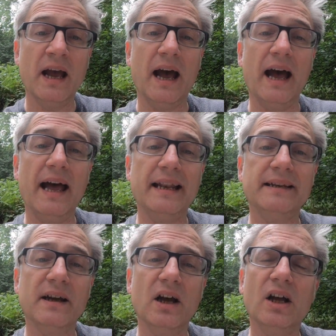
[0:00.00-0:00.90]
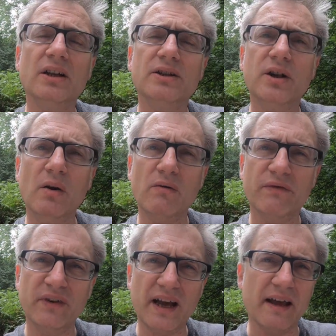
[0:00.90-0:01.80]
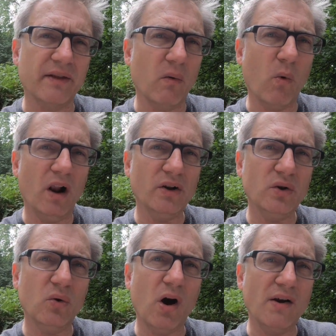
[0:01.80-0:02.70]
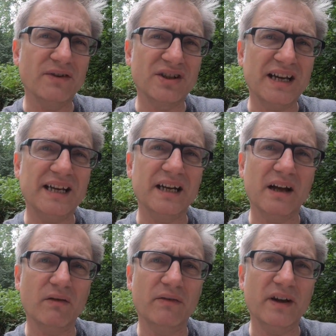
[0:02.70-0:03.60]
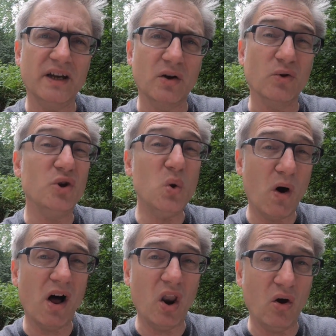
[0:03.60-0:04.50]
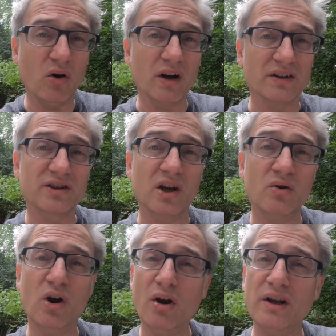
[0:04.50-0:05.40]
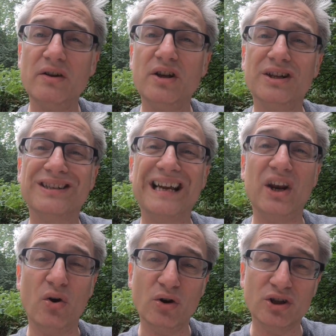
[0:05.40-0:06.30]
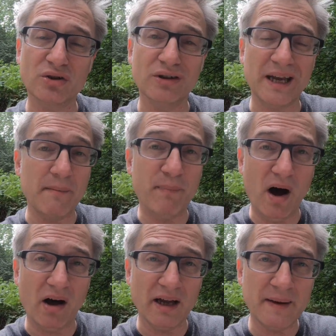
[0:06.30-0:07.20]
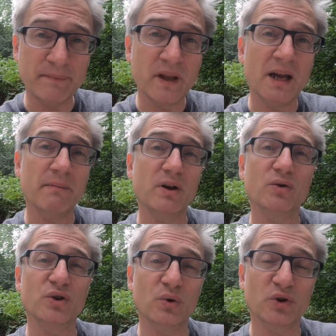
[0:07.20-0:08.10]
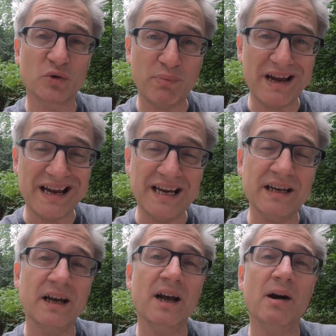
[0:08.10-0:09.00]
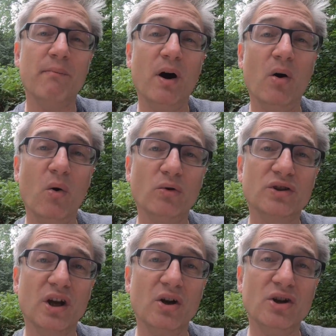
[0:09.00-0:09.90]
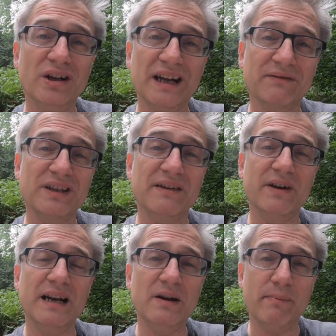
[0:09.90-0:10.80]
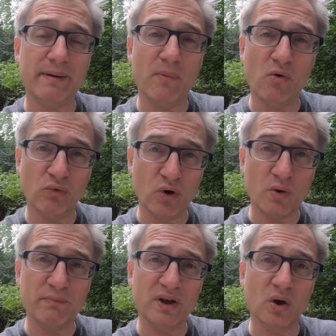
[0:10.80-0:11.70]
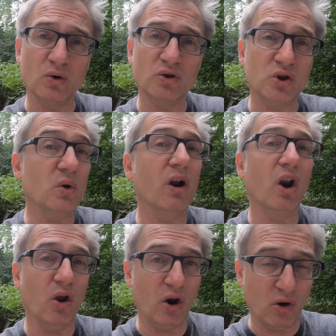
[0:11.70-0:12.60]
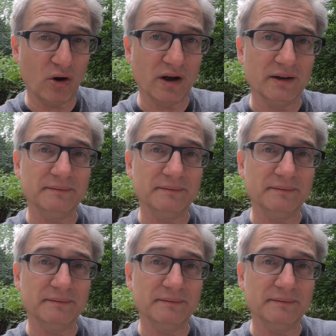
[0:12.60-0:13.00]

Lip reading: And don't forget that while you're overtaking another vehicle, you are longer. So not only are you going to take longer to get by because of your speed, but also you're going to have to give it a little bit more room because you are a lot longer.